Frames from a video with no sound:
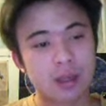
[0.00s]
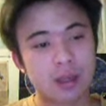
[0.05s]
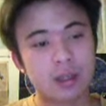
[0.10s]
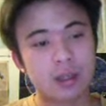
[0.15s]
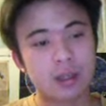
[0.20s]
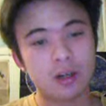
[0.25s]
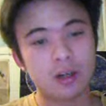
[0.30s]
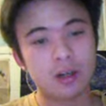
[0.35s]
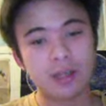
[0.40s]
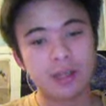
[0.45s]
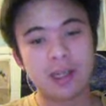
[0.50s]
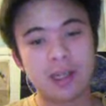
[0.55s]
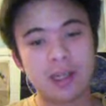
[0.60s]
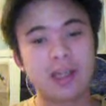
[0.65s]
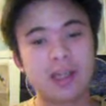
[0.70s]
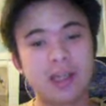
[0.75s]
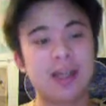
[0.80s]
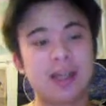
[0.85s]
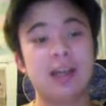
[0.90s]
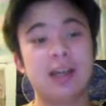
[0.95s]
they need
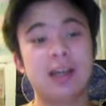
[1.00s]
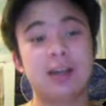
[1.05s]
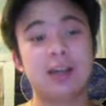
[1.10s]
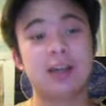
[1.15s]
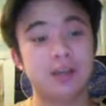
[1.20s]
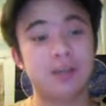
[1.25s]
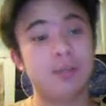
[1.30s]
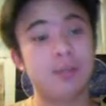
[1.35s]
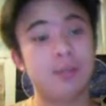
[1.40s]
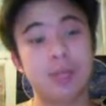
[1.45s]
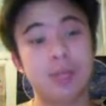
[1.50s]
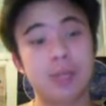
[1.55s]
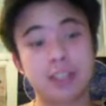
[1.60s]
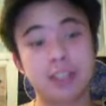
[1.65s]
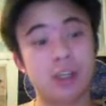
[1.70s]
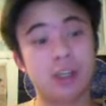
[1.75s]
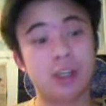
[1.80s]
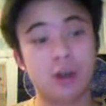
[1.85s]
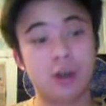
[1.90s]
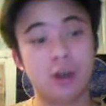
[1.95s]

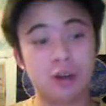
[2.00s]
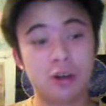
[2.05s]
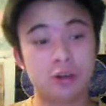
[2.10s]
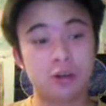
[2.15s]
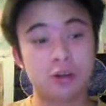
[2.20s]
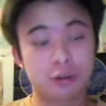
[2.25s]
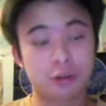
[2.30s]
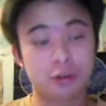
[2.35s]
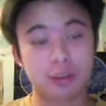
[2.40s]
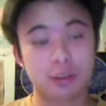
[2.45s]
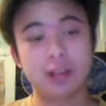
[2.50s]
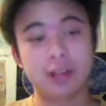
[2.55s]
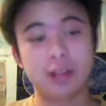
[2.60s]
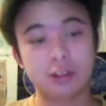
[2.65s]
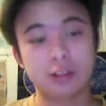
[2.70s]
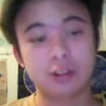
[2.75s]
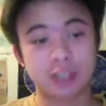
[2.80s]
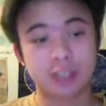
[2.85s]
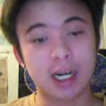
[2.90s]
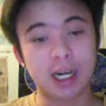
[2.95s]
because all 3 of
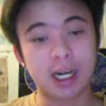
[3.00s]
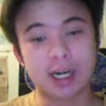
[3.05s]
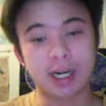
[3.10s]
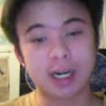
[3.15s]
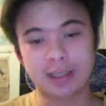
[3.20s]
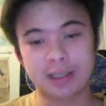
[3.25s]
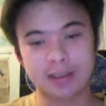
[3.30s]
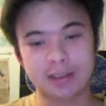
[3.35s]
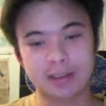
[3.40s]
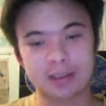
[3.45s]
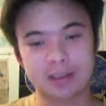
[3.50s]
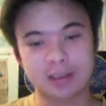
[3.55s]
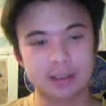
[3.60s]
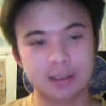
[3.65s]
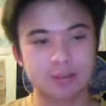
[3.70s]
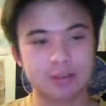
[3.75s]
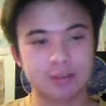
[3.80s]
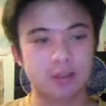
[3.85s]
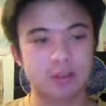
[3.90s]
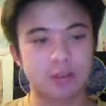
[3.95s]
those guys
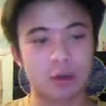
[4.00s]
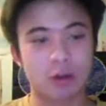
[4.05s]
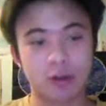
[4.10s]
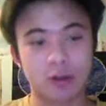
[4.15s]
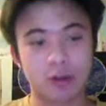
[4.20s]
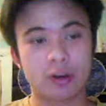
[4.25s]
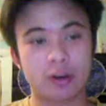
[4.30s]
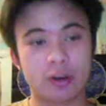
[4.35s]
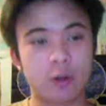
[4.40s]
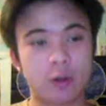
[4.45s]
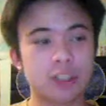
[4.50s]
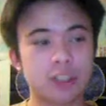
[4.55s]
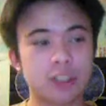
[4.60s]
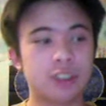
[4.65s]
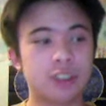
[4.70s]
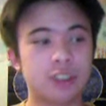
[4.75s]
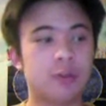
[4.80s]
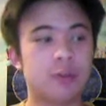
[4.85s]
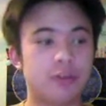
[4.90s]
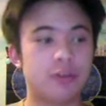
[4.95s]
are very
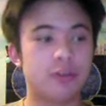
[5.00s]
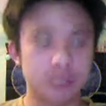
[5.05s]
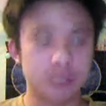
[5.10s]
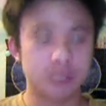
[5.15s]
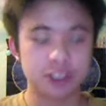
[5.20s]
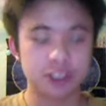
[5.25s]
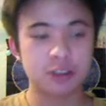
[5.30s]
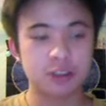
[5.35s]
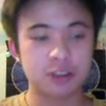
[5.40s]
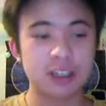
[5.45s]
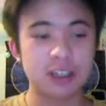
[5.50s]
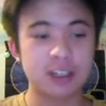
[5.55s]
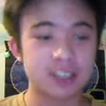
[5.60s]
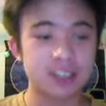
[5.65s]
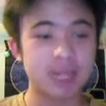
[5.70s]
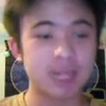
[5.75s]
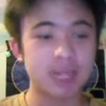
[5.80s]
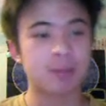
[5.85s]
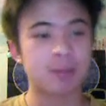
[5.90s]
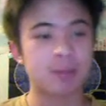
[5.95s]
questionable. Fisher has
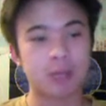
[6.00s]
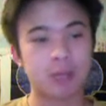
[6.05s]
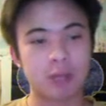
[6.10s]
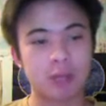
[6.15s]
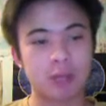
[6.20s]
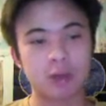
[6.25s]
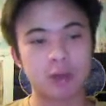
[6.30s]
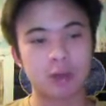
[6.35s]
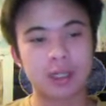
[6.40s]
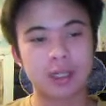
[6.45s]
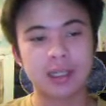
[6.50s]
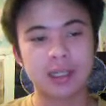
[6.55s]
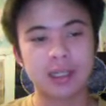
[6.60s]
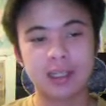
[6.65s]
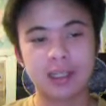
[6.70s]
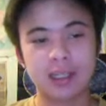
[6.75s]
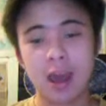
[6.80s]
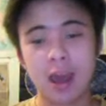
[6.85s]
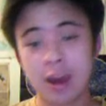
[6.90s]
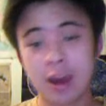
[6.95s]
not been playing well
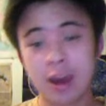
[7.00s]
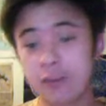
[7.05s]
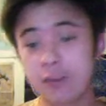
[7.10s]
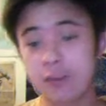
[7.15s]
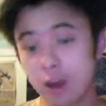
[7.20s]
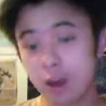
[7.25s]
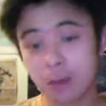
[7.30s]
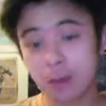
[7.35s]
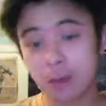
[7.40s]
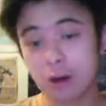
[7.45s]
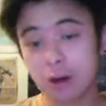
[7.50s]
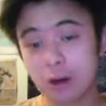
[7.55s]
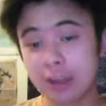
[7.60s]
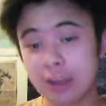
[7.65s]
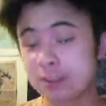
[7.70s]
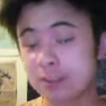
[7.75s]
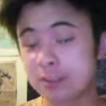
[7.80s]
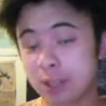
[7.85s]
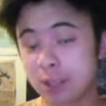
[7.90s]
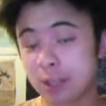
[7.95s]
lately. Farmar
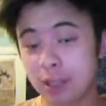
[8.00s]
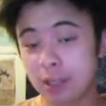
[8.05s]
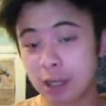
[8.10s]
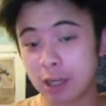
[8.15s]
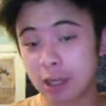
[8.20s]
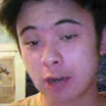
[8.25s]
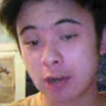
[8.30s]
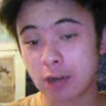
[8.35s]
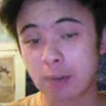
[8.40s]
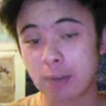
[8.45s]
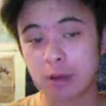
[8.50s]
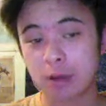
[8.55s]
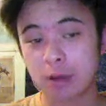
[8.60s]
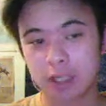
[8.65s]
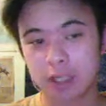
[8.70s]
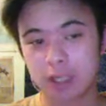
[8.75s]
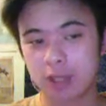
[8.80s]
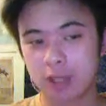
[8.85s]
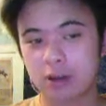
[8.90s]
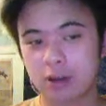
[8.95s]
has played like crap all
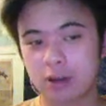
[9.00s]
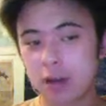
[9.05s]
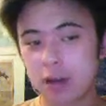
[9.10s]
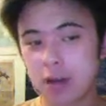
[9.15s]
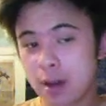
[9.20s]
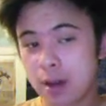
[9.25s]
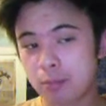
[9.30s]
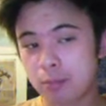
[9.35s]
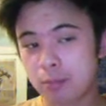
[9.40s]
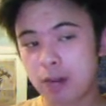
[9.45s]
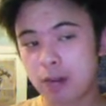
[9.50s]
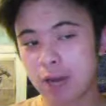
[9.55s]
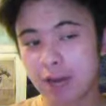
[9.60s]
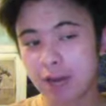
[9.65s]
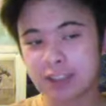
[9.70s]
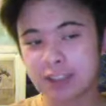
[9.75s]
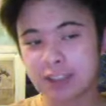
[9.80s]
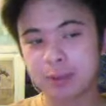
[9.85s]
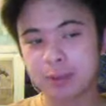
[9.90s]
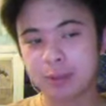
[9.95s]
year.
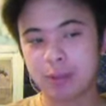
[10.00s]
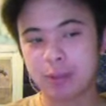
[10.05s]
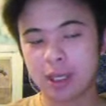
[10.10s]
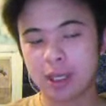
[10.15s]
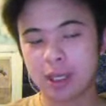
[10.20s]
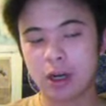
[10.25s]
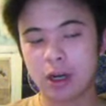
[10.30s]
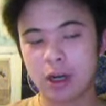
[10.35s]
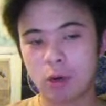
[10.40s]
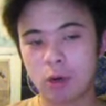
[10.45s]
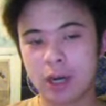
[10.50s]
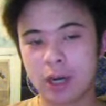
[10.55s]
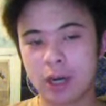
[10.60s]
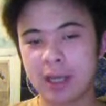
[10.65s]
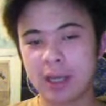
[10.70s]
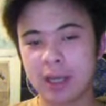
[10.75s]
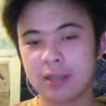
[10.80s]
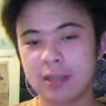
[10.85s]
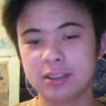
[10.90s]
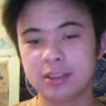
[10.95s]
Brown has been playing
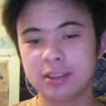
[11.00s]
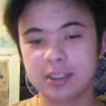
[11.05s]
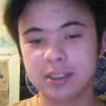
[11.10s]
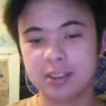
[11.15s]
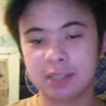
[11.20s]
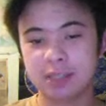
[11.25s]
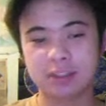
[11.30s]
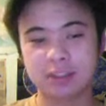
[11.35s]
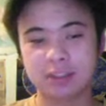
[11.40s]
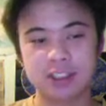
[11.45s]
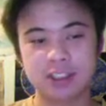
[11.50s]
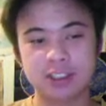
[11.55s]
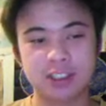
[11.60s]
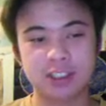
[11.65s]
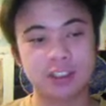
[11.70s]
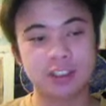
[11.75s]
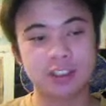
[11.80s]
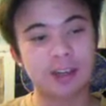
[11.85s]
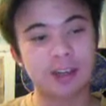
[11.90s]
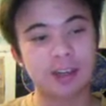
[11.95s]
alright ever since he
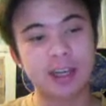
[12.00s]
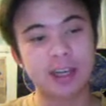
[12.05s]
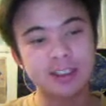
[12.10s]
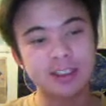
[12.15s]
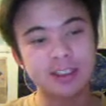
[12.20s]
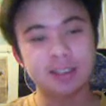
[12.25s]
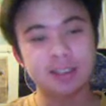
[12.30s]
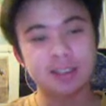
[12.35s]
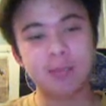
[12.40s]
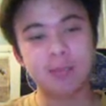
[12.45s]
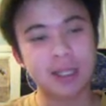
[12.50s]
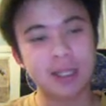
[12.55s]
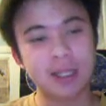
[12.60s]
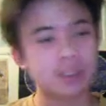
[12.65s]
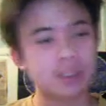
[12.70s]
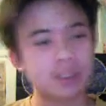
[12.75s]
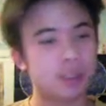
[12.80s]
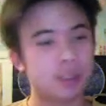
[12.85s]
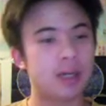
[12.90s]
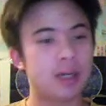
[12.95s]
started getting some
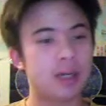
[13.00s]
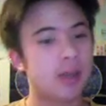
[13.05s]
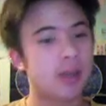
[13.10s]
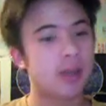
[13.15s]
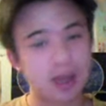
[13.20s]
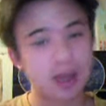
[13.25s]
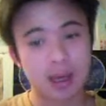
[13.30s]
minutes, but